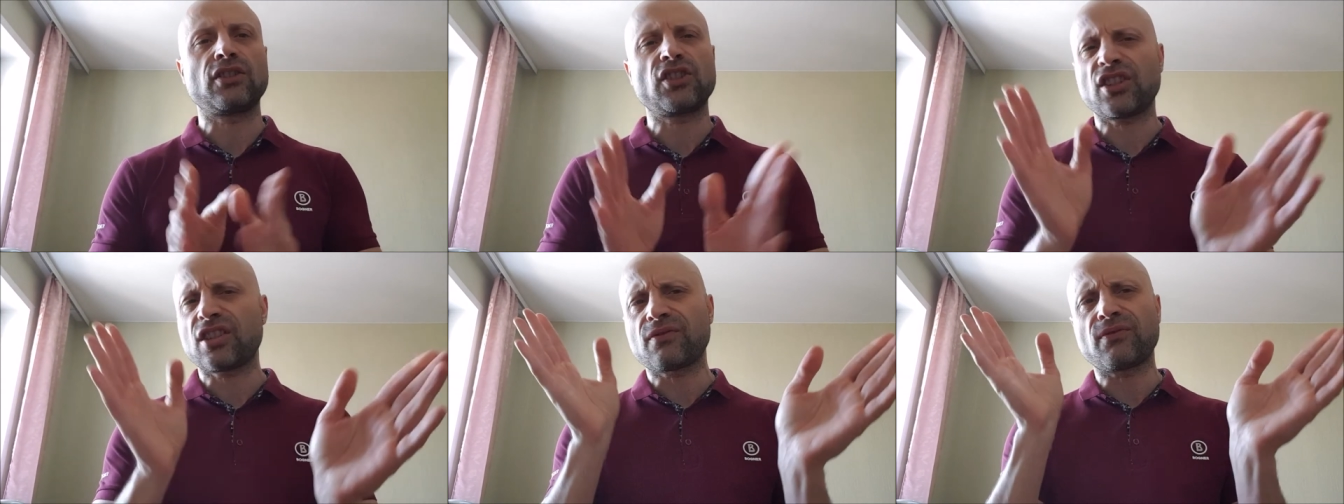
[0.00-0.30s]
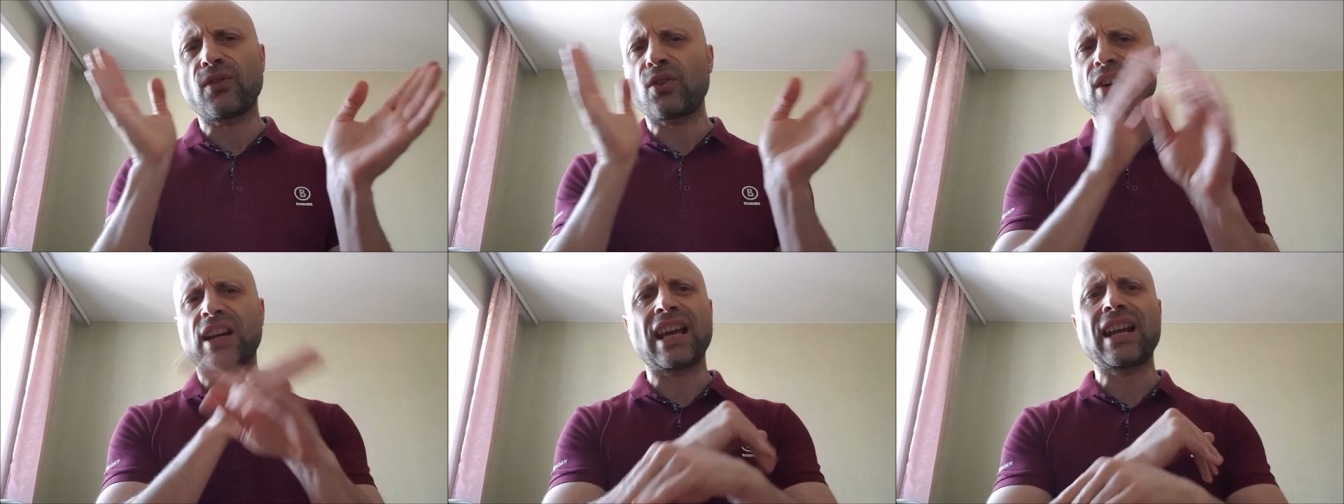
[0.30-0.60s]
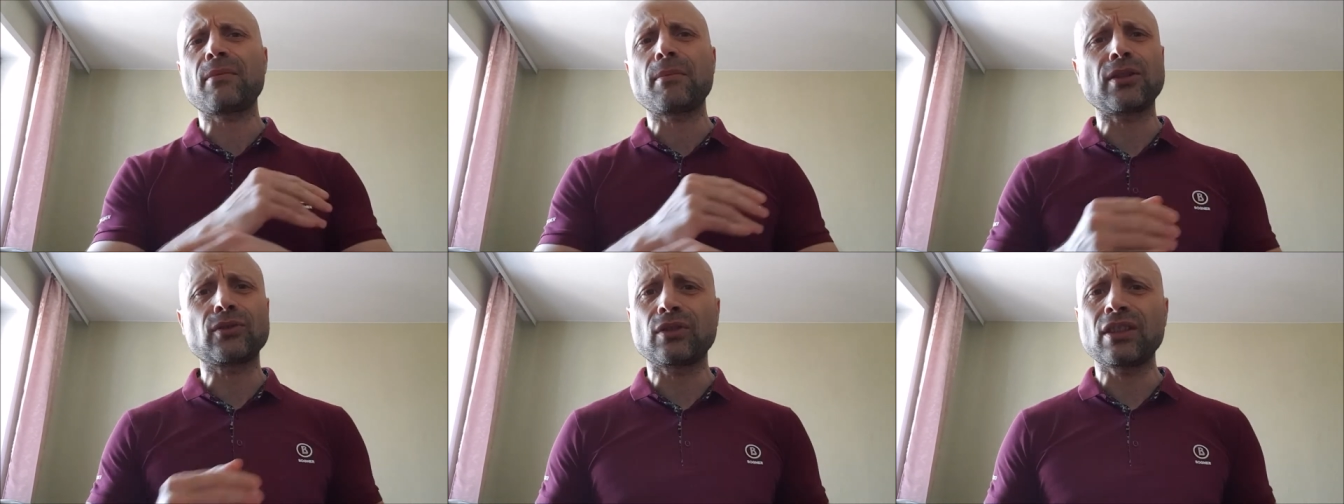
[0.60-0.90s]
Just
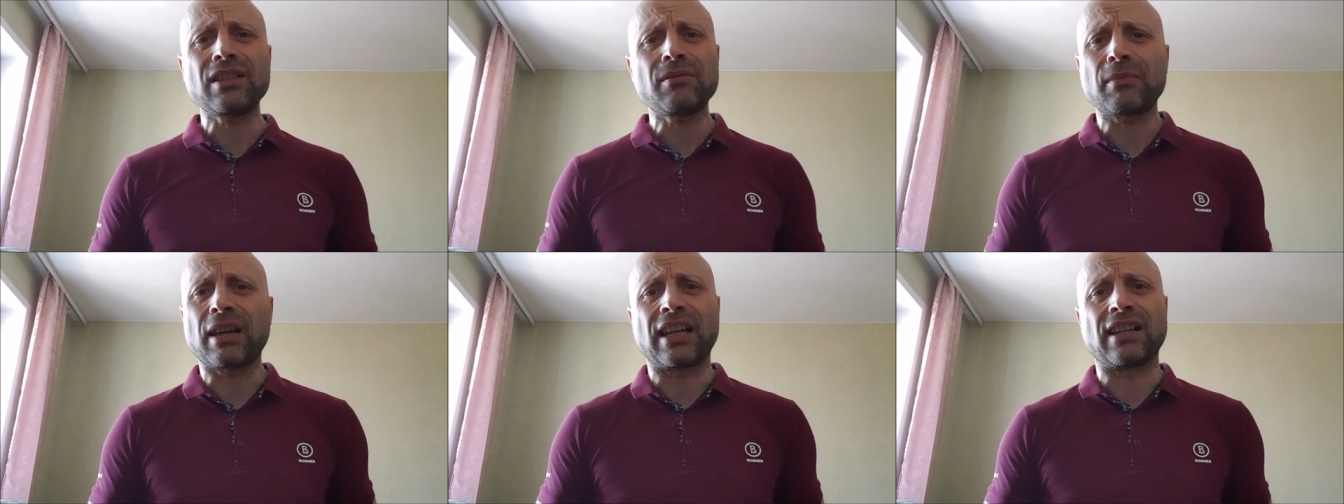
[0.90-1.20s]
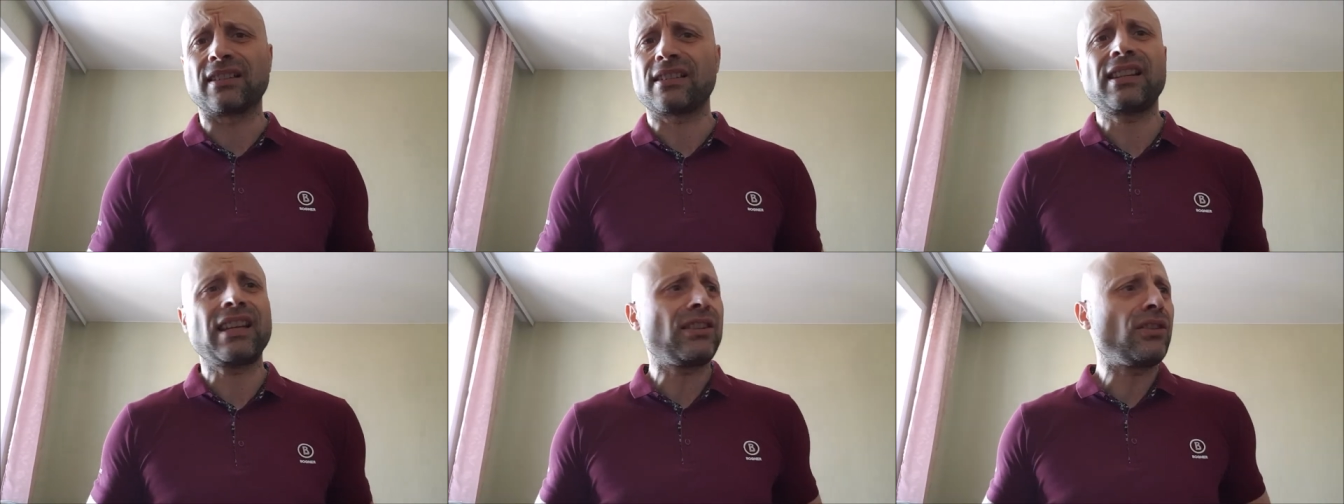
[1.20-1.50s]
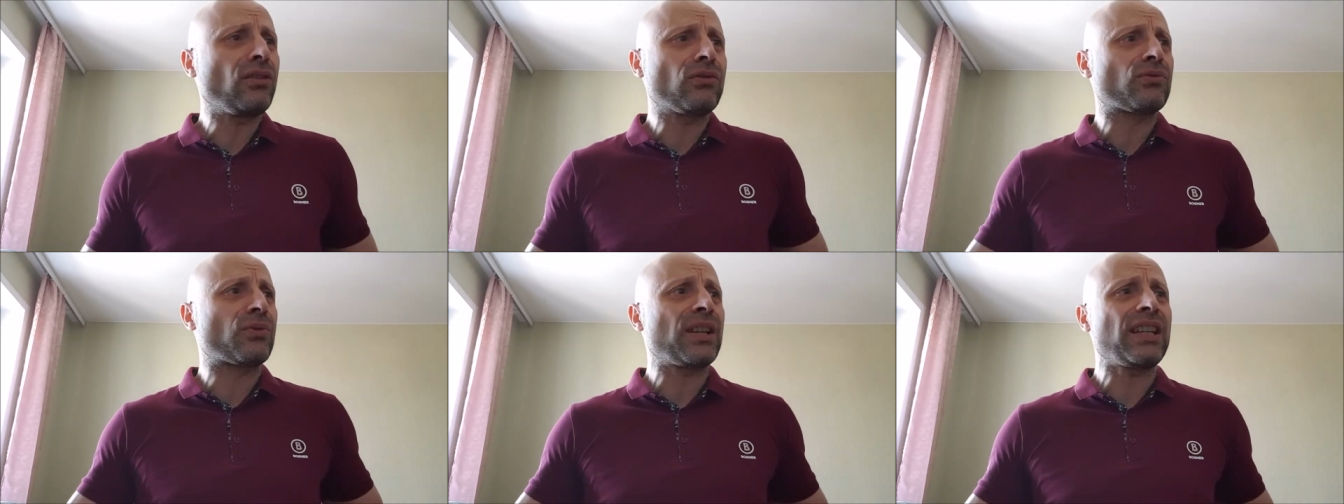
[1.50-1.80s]
forget about emails. They
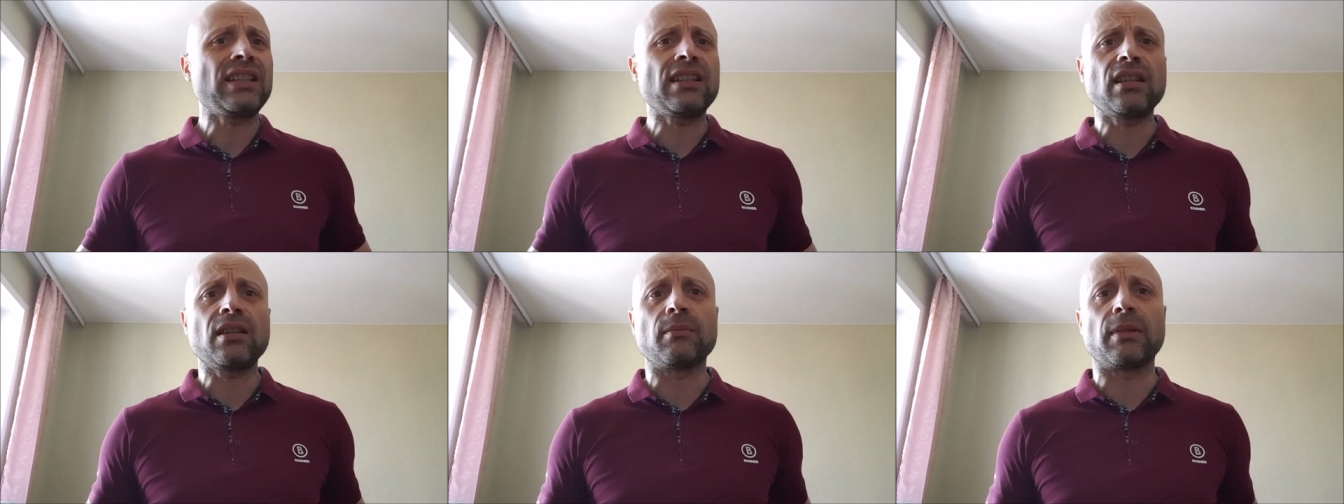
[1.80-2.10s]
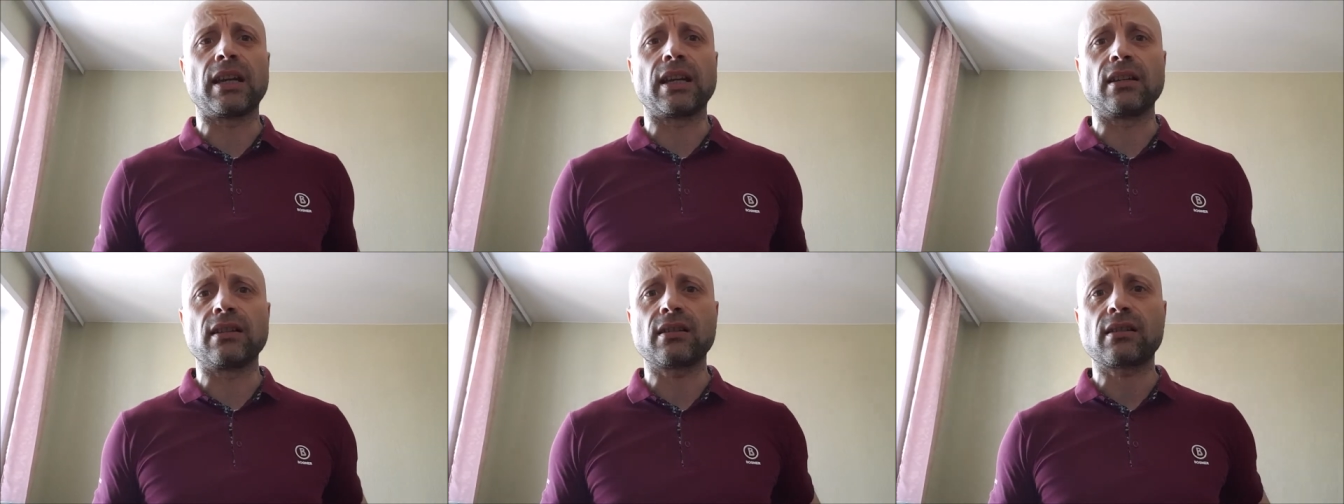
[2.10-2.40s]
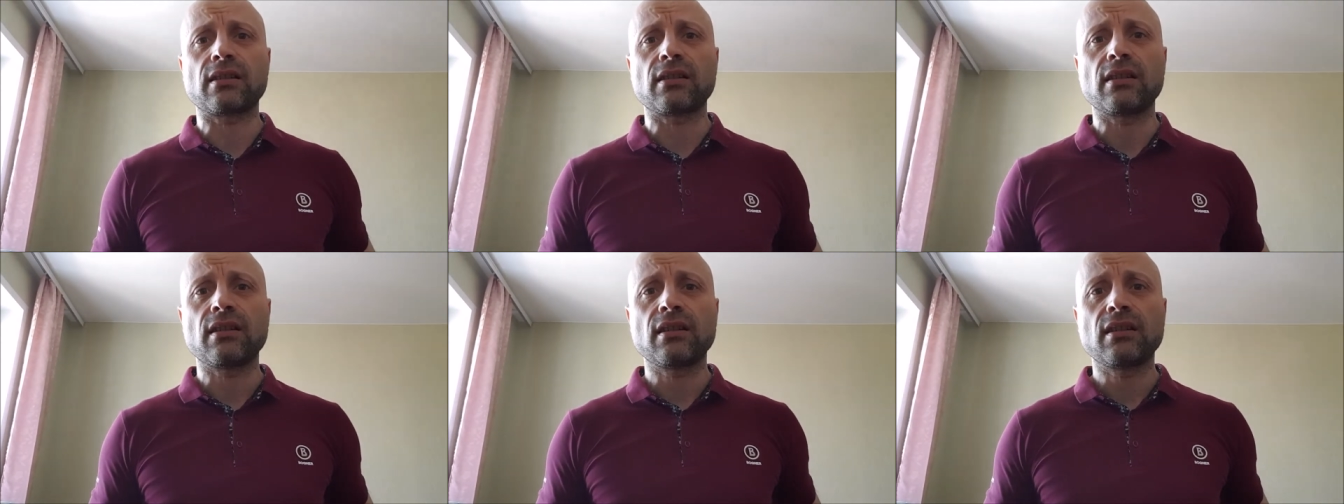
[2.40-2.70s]
don't read
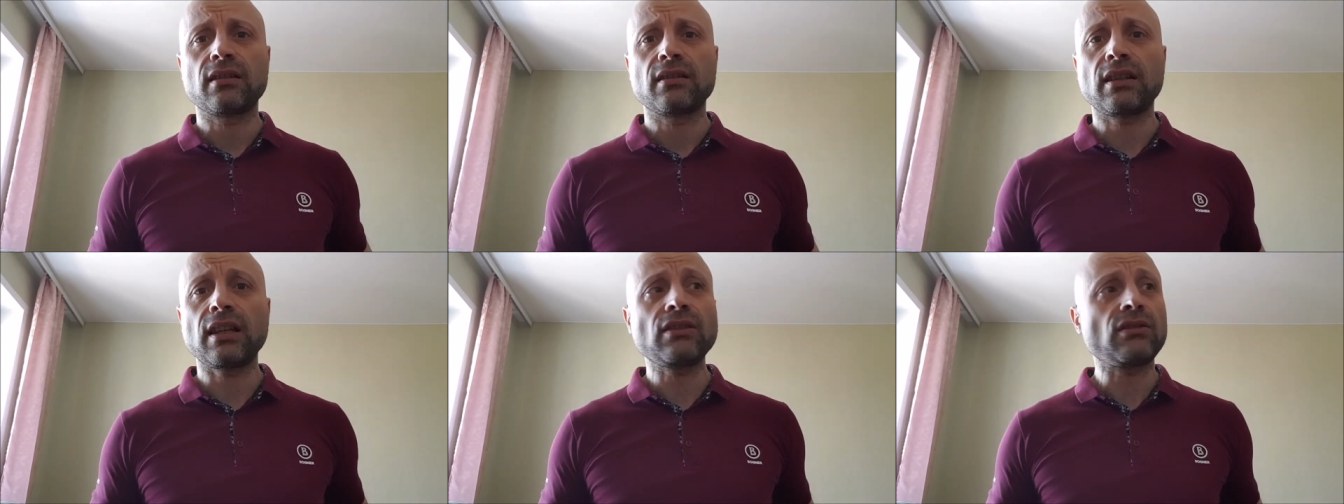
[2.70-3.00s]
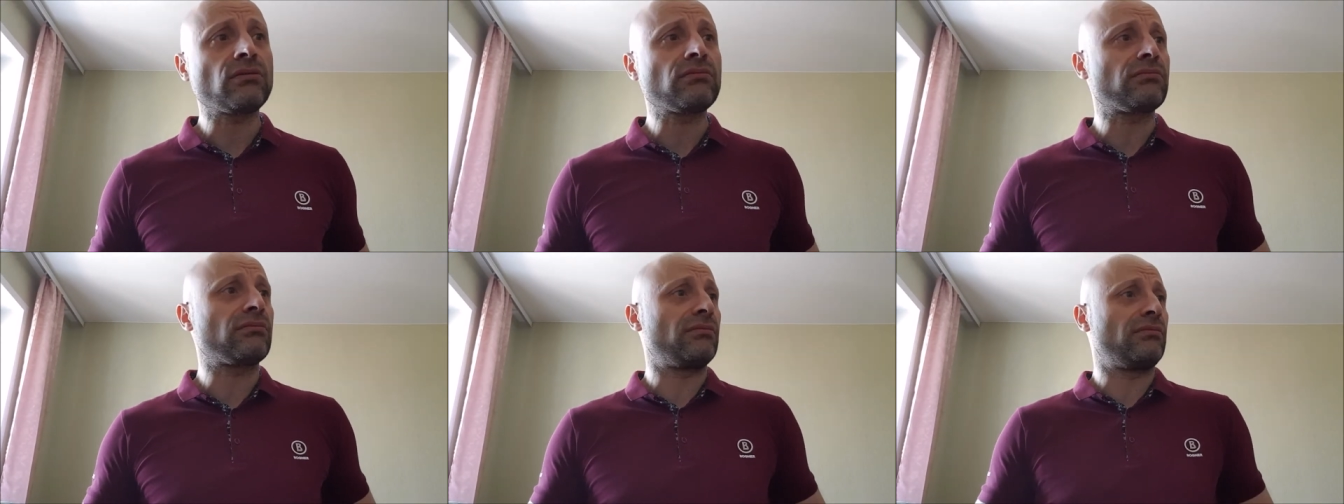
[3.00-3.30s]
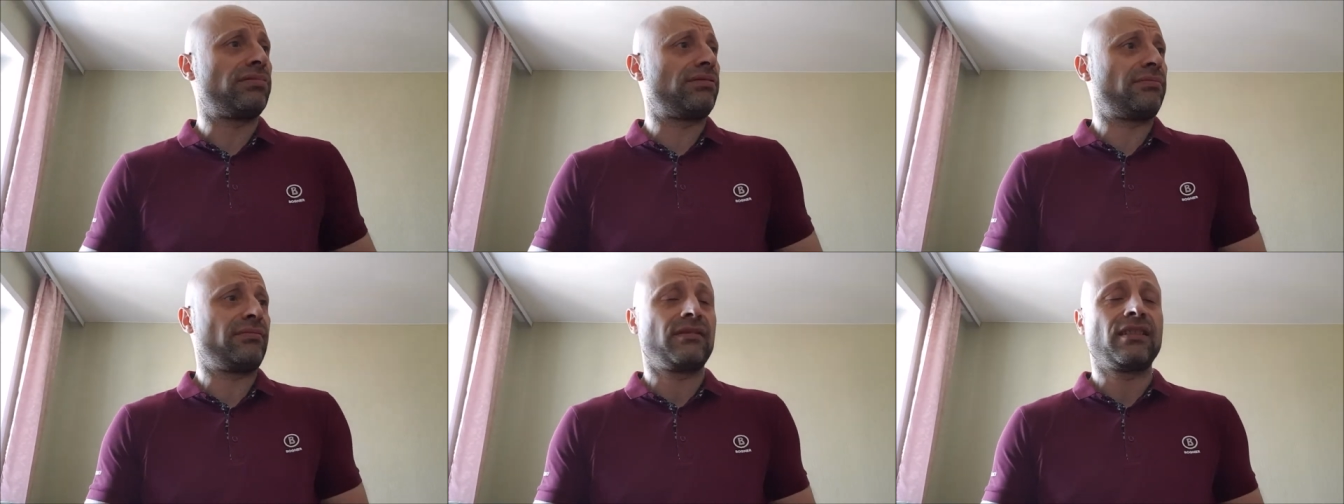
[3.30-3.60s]
emails. They don't